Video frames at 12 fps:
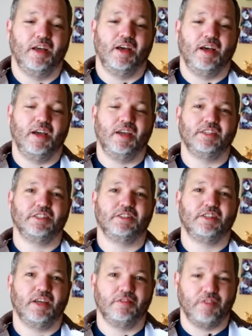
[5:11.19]
I've
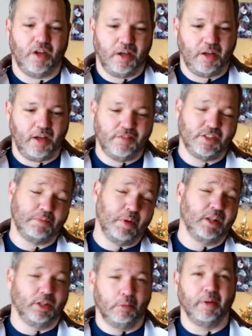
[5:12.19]
just been a
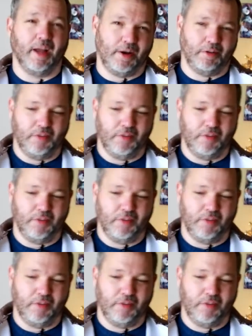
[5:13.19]
little bit out